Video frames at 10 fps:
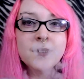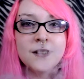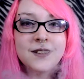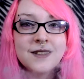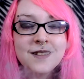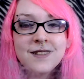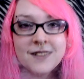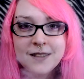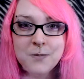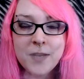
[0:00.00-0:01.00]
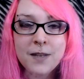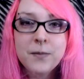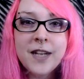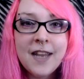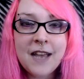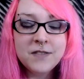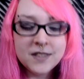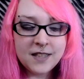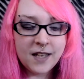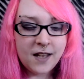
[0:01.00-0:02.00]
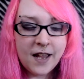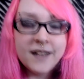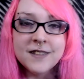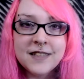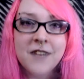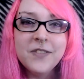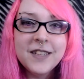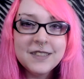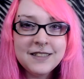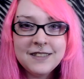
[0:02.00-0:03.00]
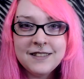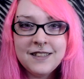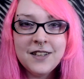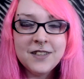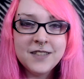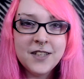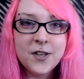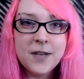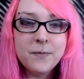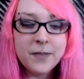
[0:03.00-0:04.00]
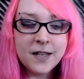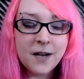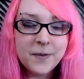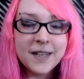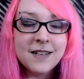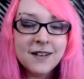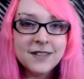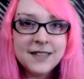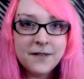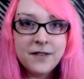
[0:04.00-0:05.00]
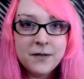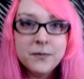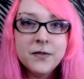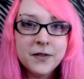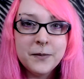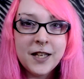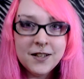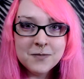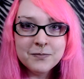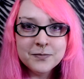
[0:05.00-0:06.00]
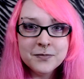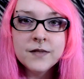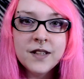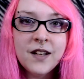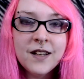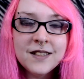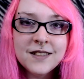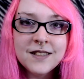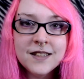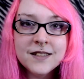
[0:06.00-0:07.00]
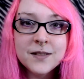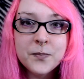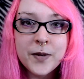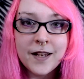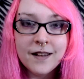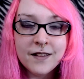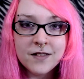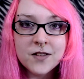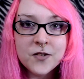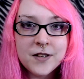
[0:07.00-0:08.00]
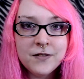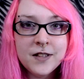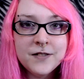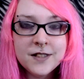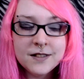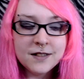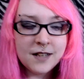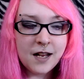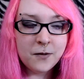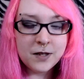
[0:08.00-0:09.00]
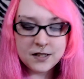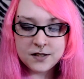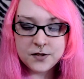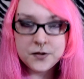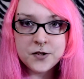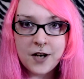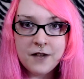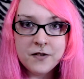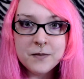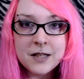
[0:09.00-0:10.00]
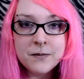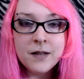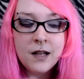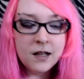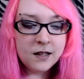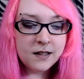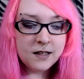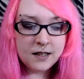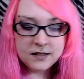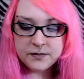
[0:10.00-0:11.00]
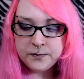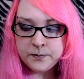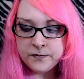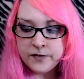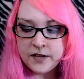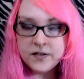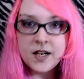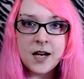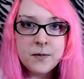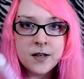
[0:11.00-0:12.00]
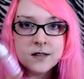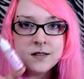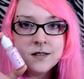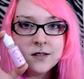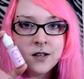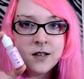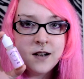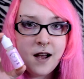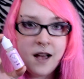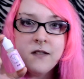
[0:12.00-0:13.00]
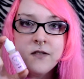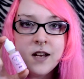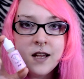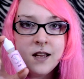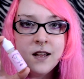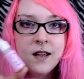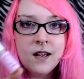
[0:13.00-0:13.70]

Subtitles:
This is a silly pun, but I have to say it, I could definitely see All Day Grape becoming an all-day vape for me. Now, I did get to pick the three flavors that I wanted to try from them. The next flavor I picked is called Hi-Fi,